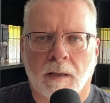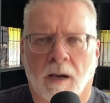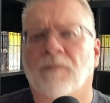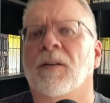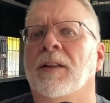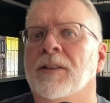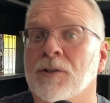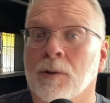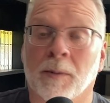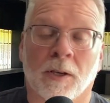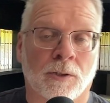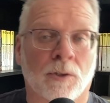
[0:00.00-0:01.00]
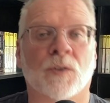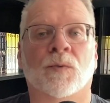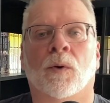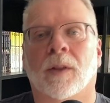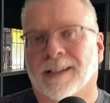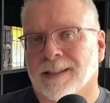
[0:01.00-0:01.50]
I found this to be a
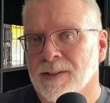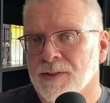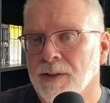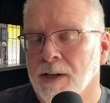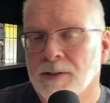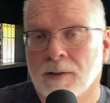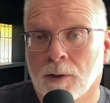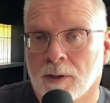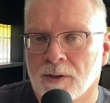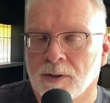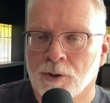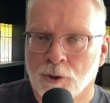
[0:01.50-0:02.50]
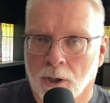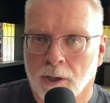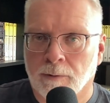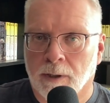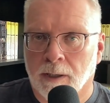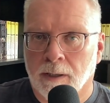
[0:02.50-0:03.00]
useful and concise look at the
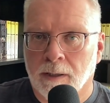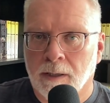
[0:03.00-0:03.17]
genre.